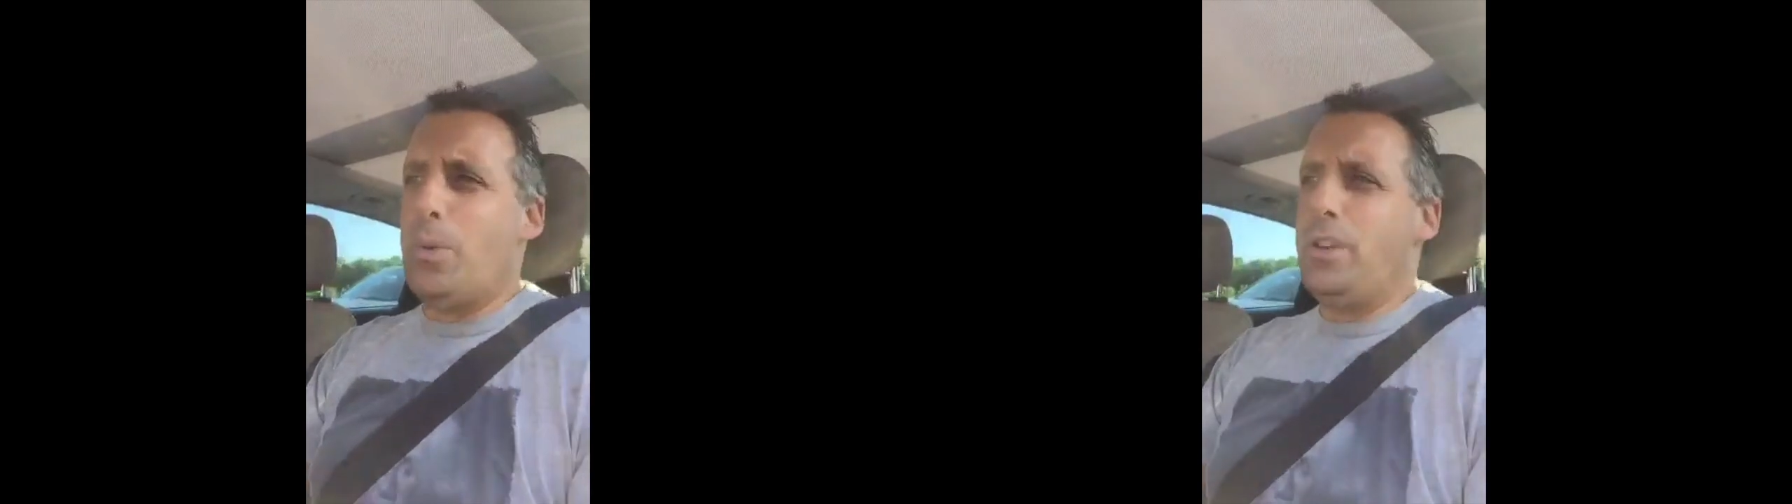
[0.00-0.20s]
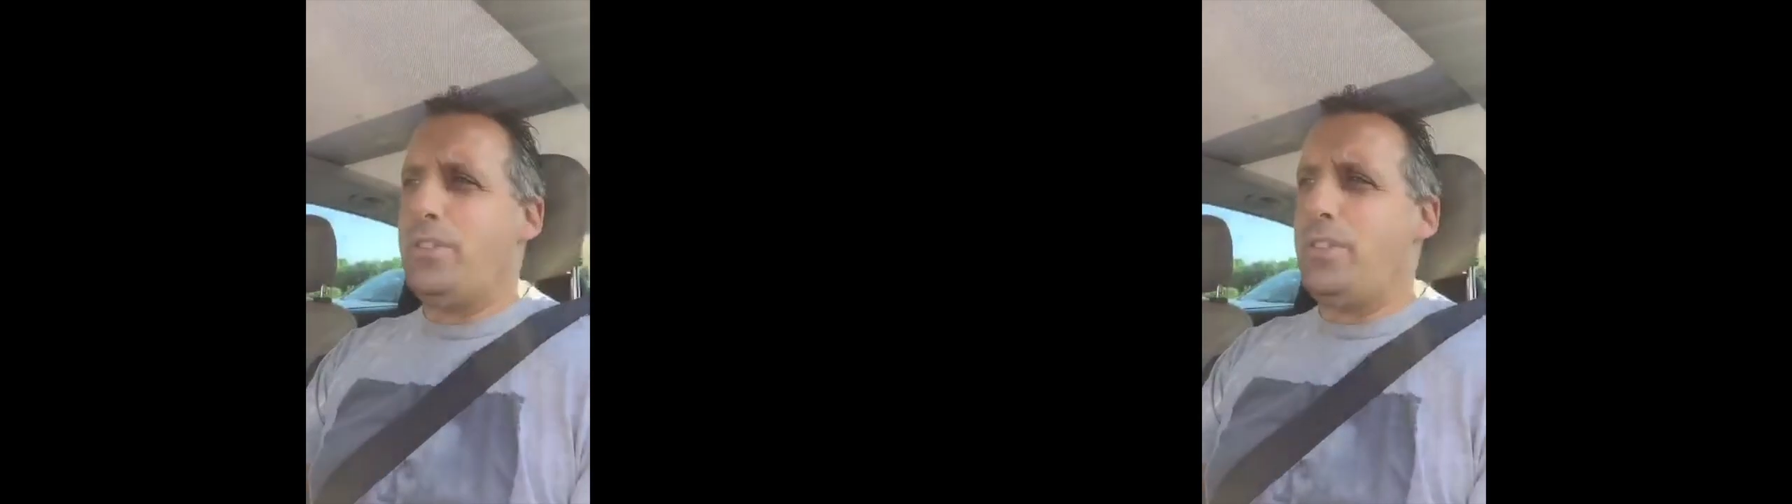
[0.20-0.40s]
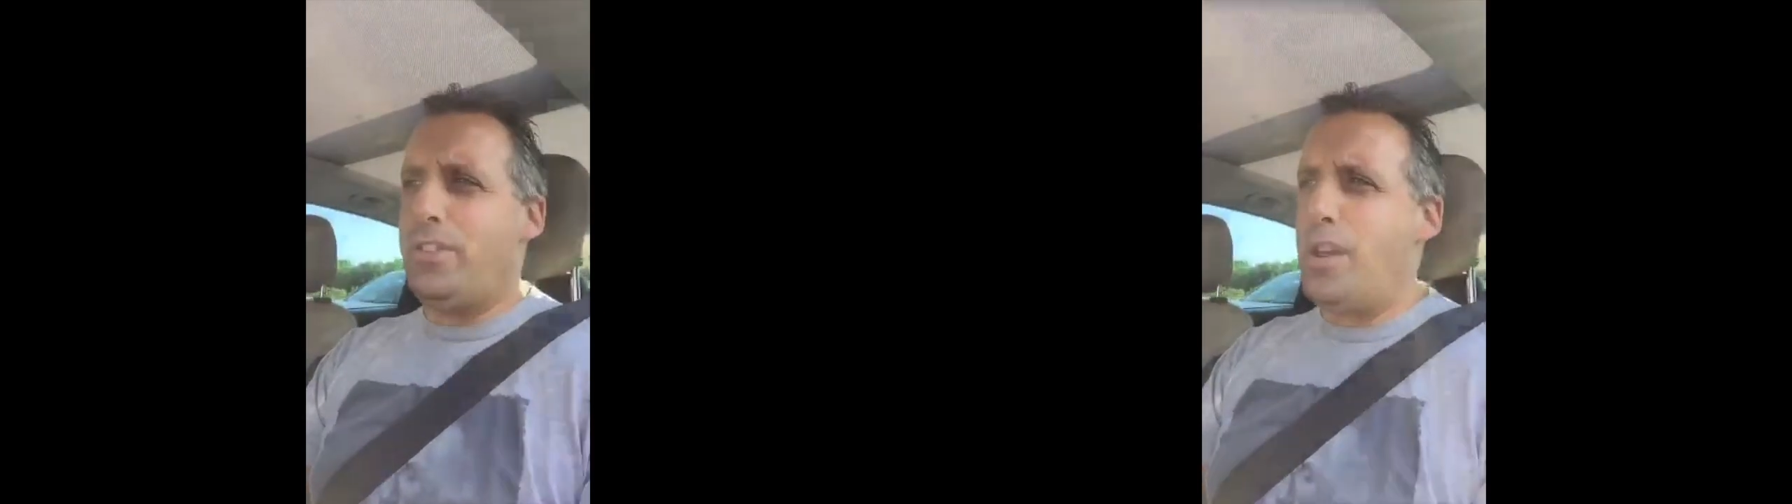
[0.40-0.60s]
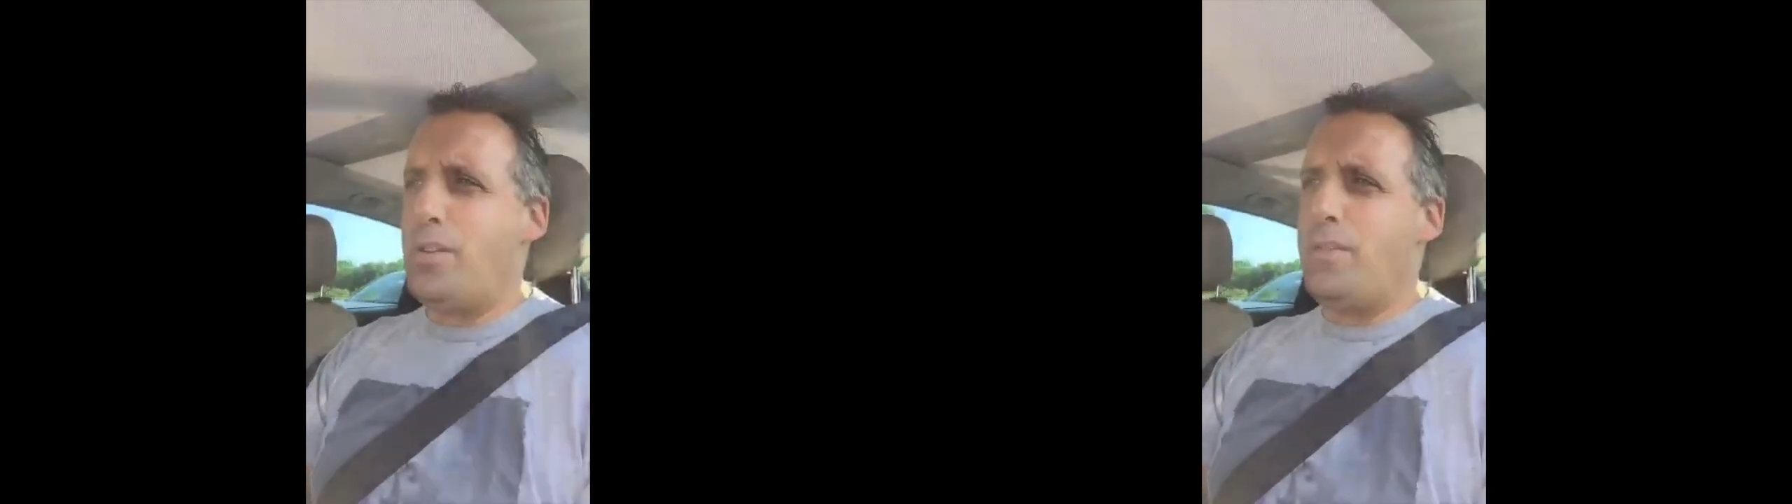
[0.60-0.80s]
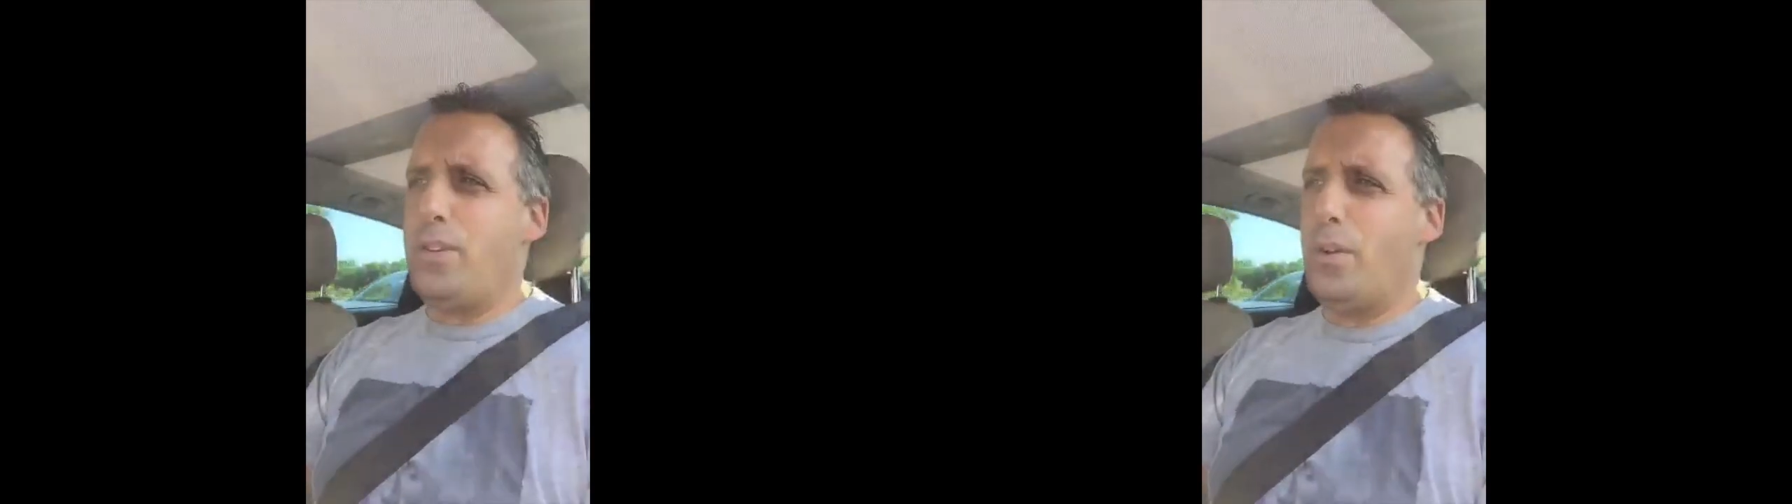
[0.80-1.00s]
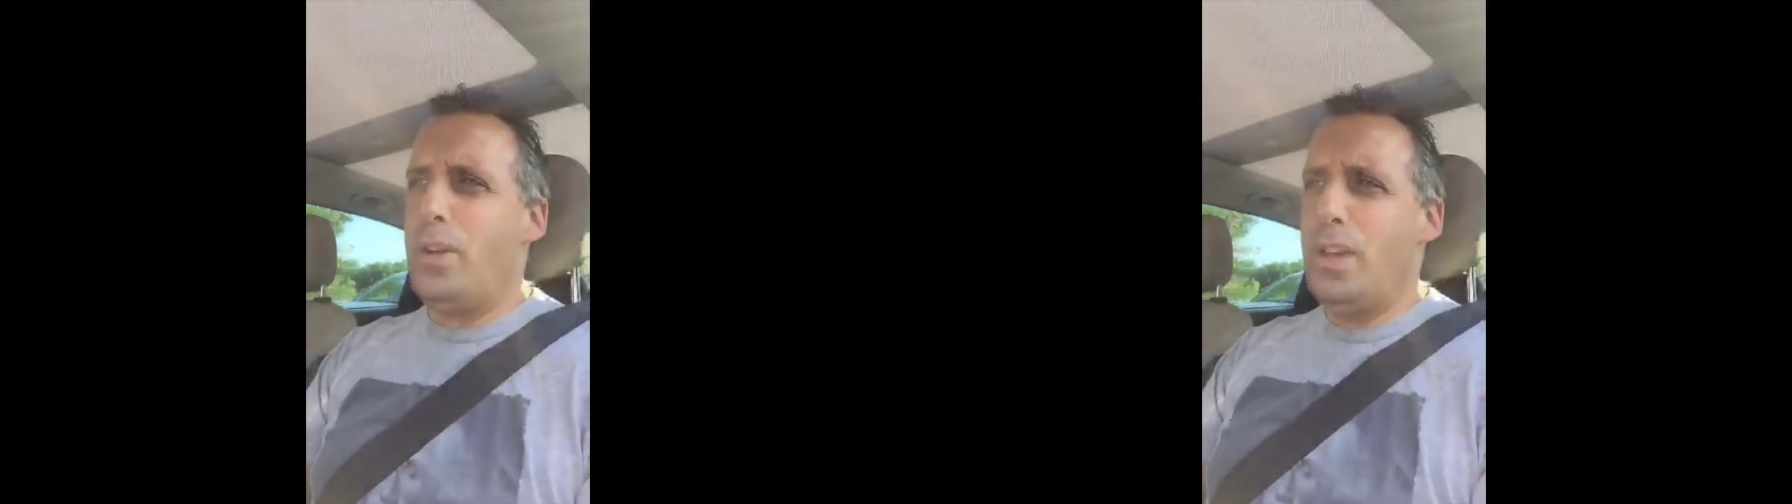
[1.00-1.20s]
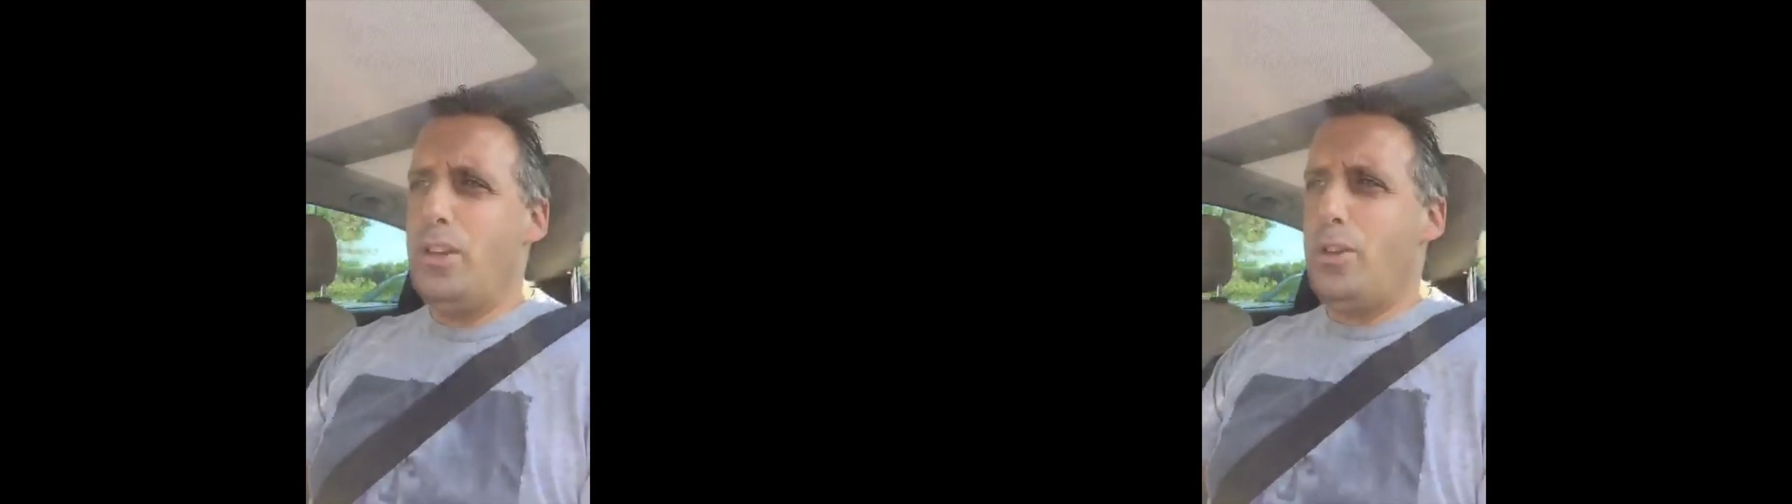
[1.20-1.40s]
what is this? I don't even know.